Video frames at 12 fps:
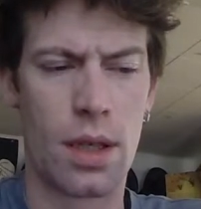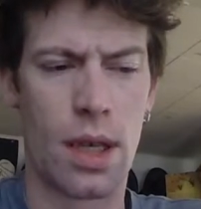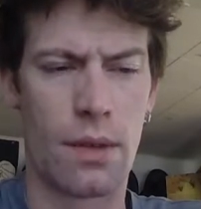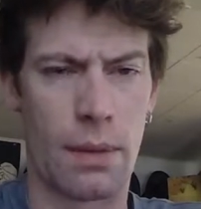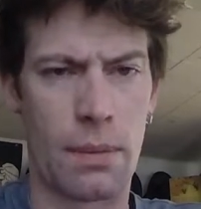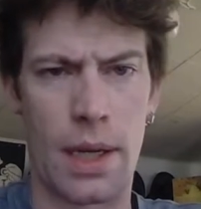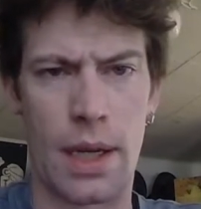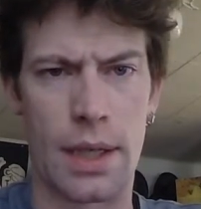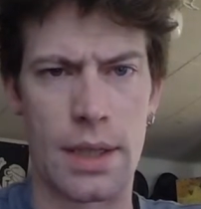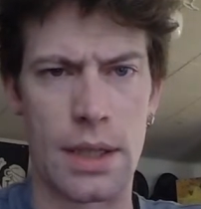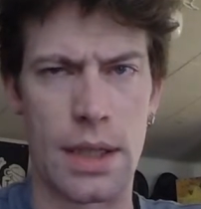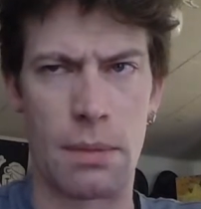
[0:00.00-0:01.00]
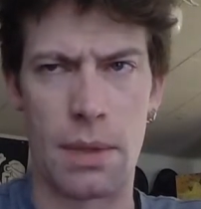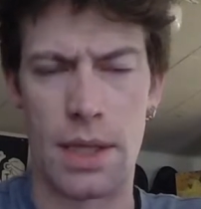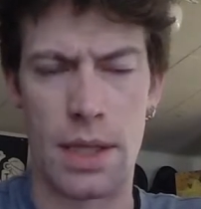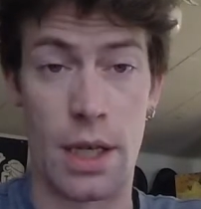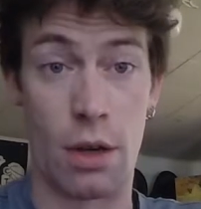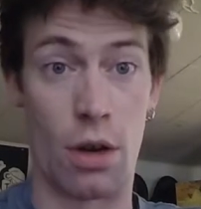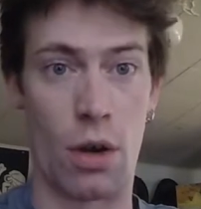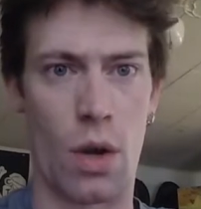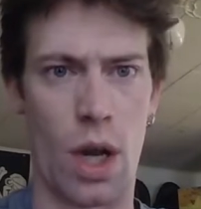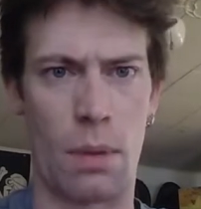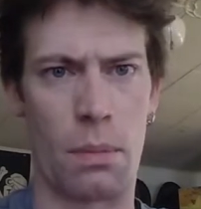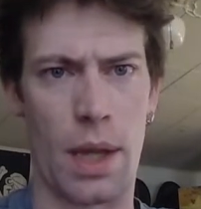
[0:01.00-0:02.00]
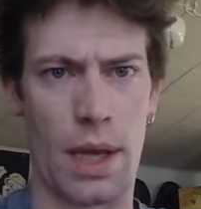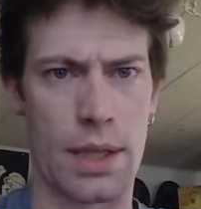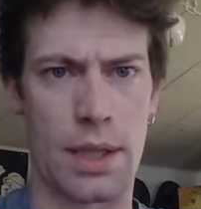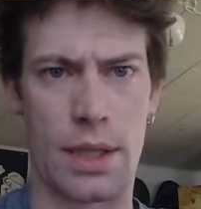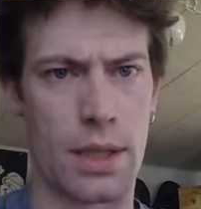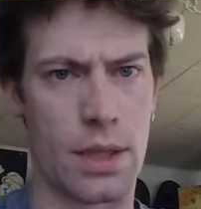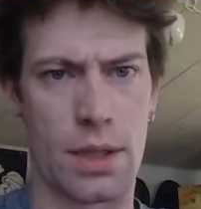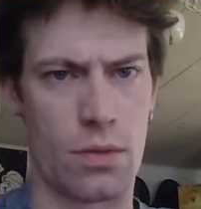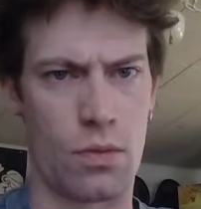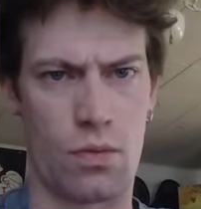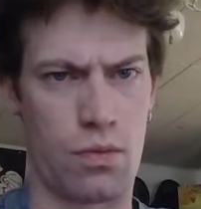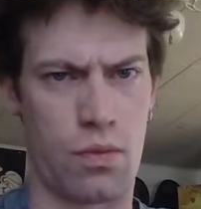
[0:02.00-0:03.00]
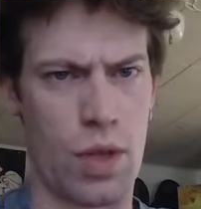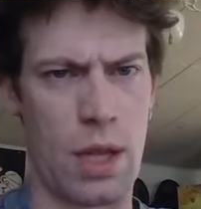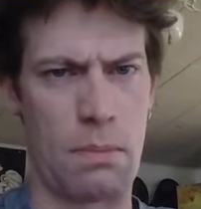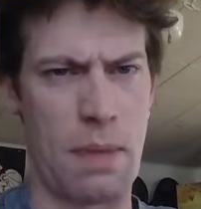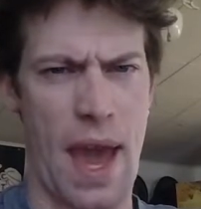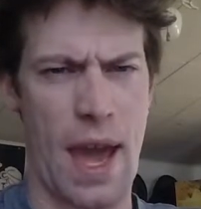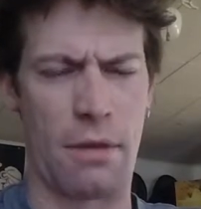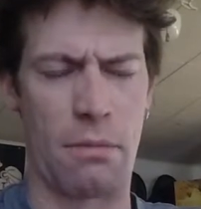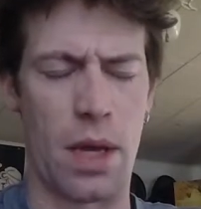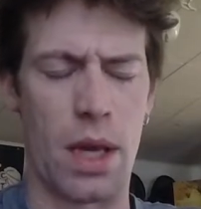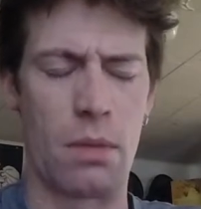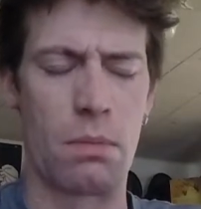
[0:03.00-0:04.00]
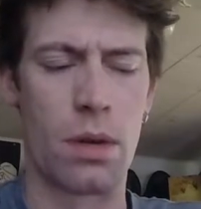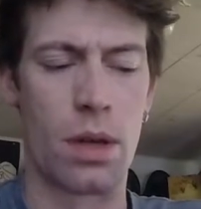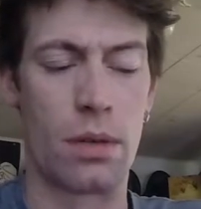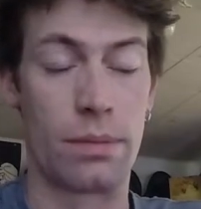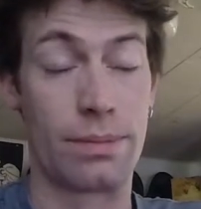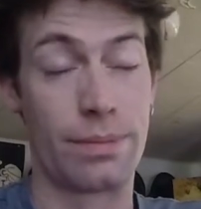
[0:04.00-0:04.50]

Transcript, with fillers: I've had many exes tell me it's a hero complex, and it's usually bad of me, but